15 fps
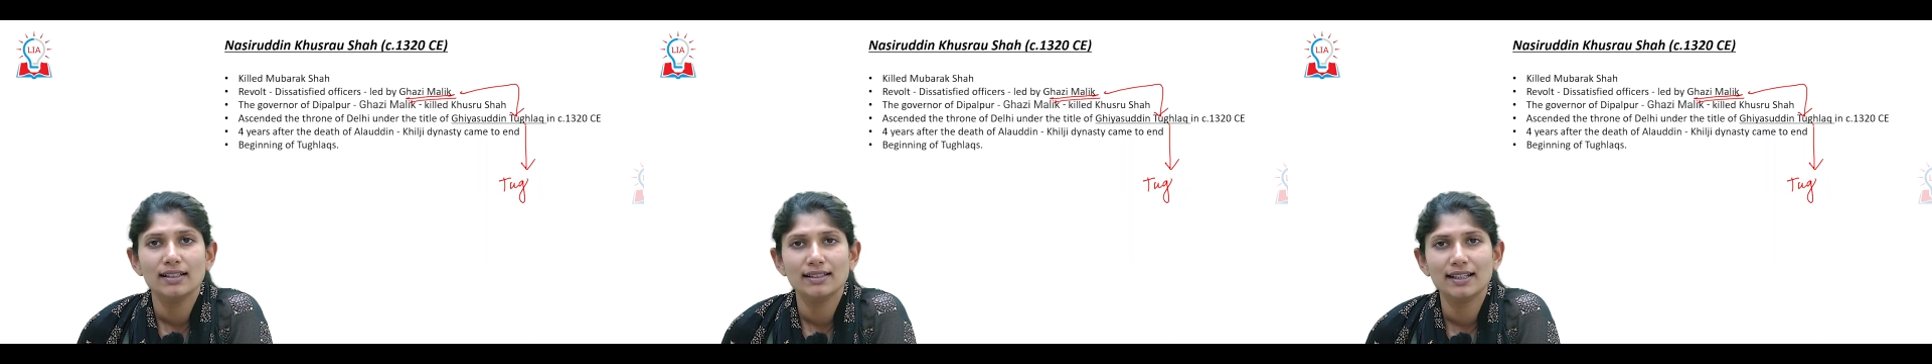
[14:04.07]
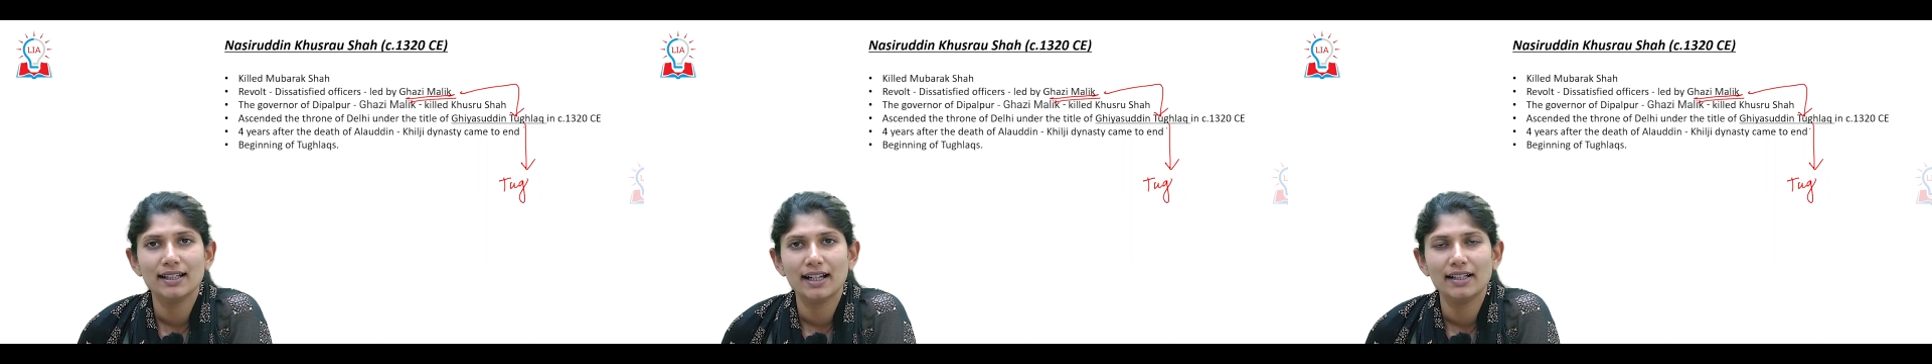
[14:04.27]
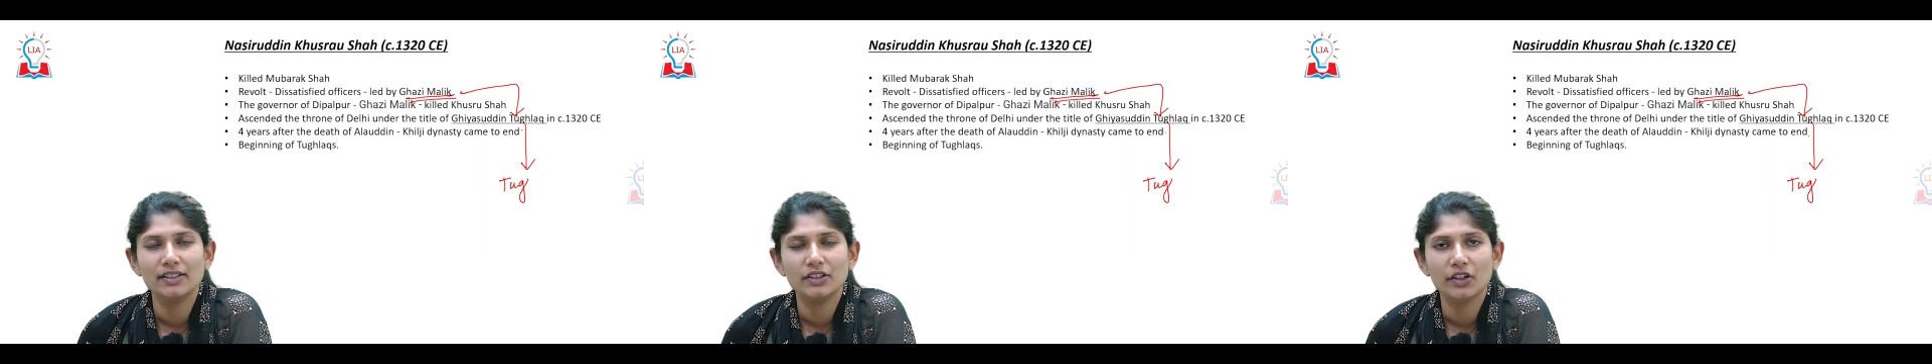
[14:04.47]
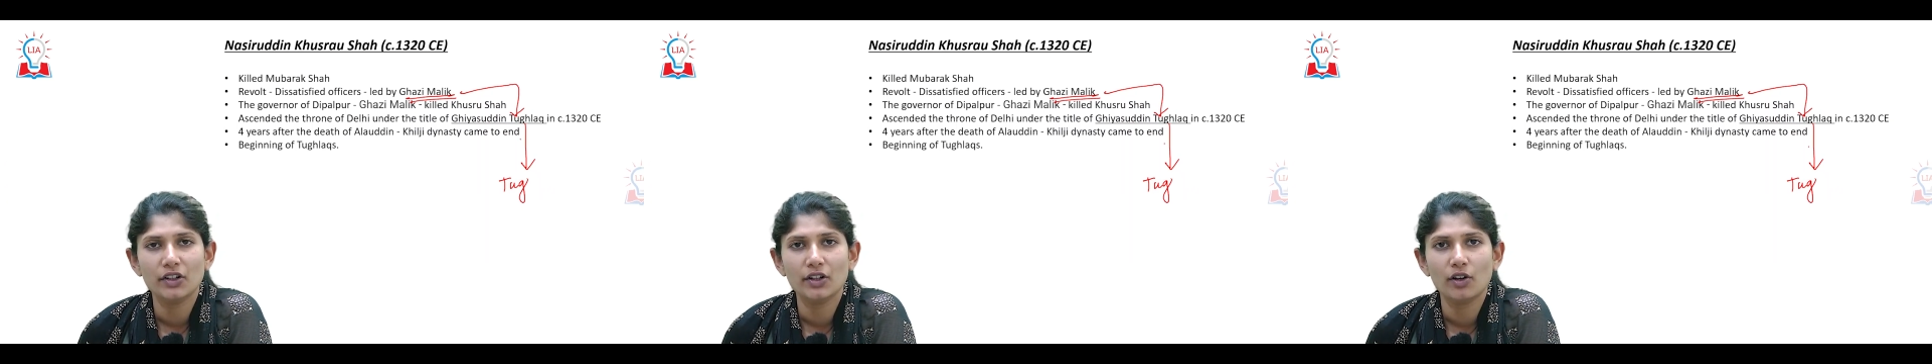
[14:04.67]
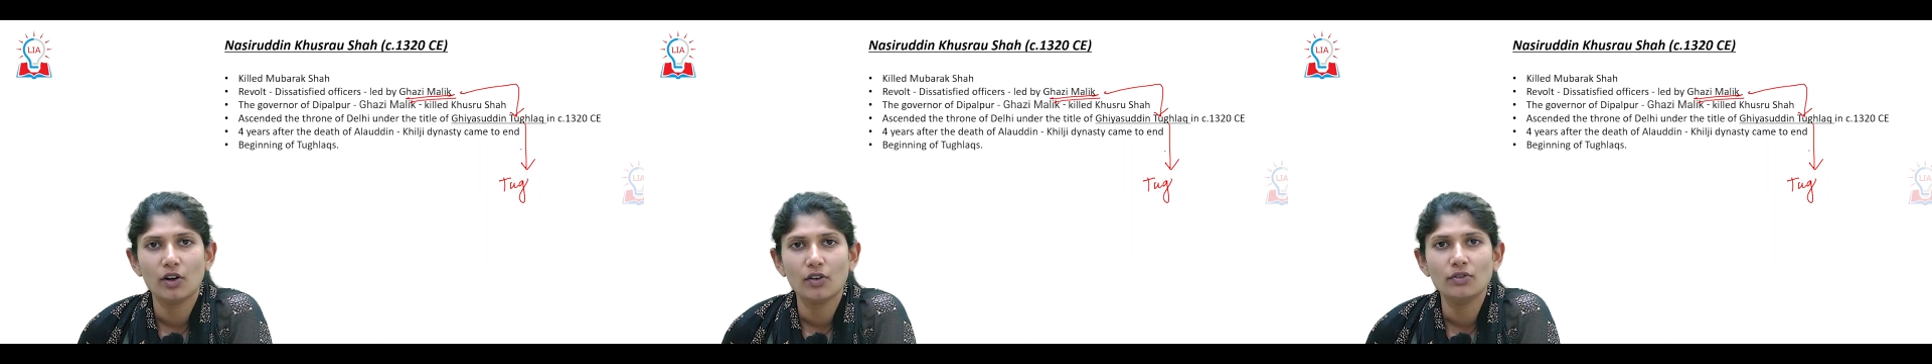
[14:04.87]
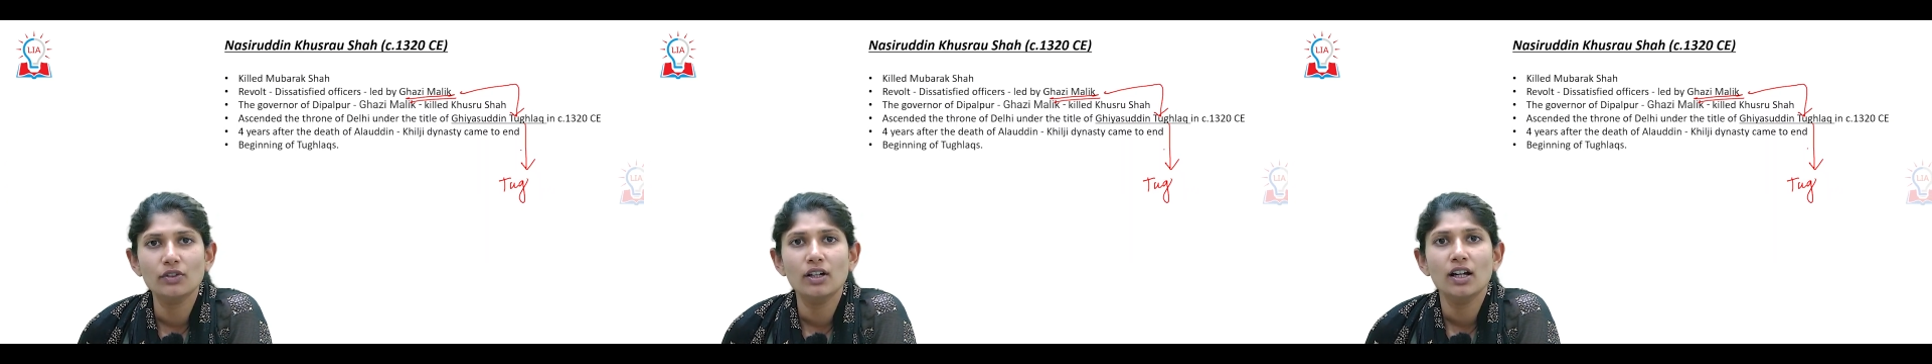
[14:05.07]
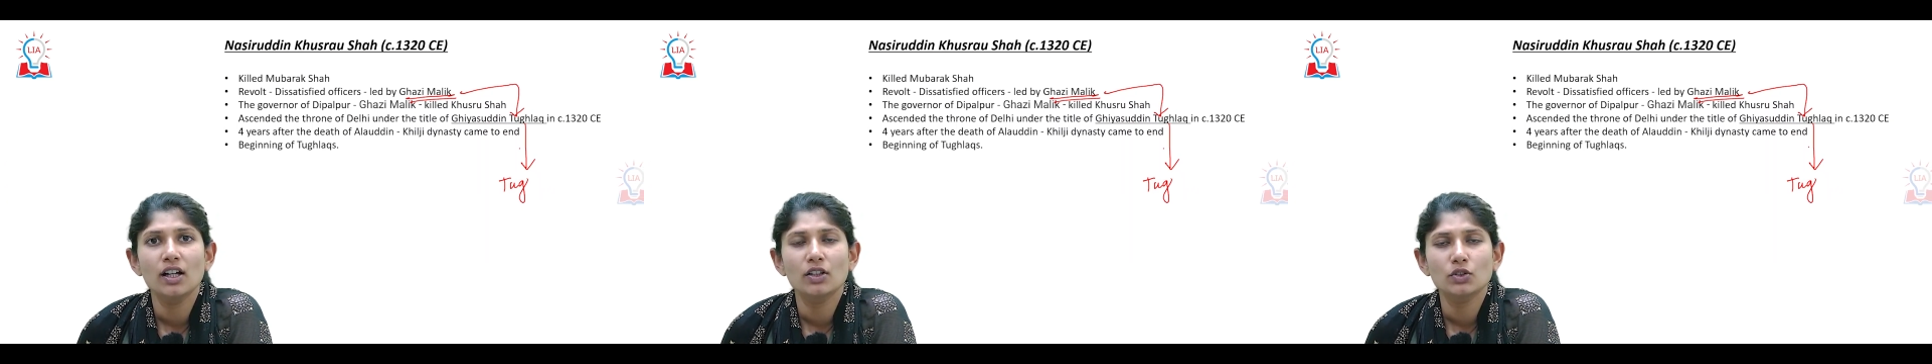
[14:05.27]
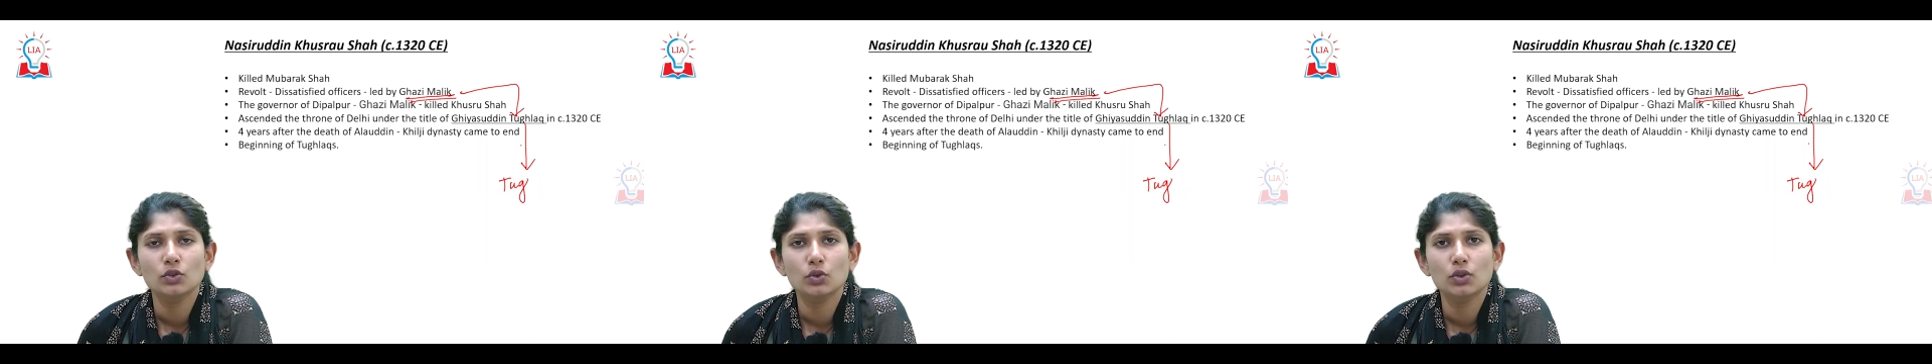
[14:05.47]
entry of
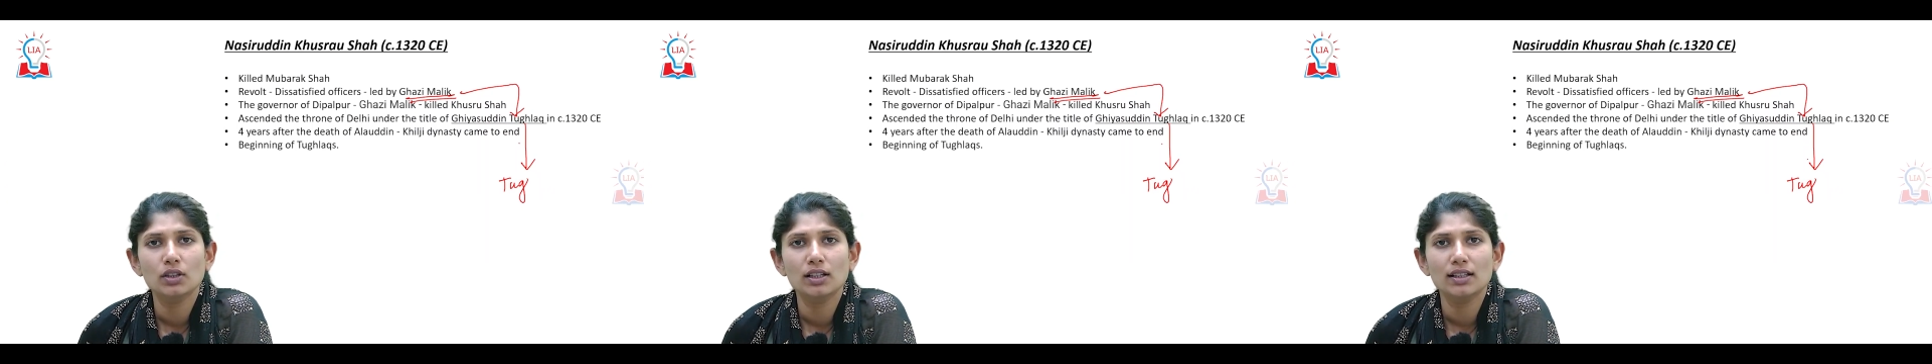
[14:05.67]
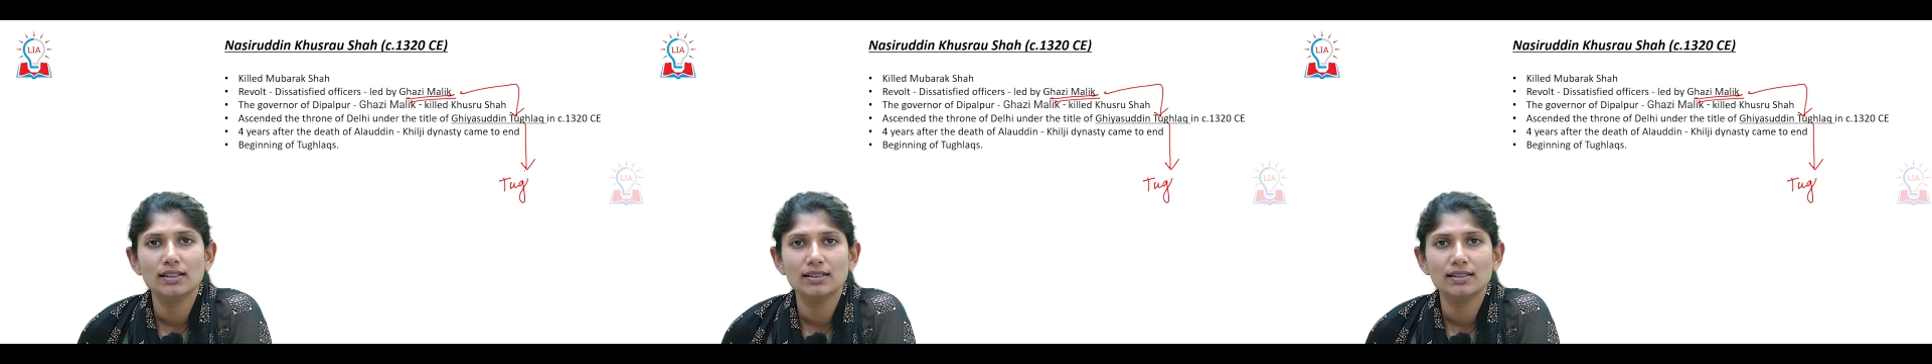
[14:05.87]
Tughlaq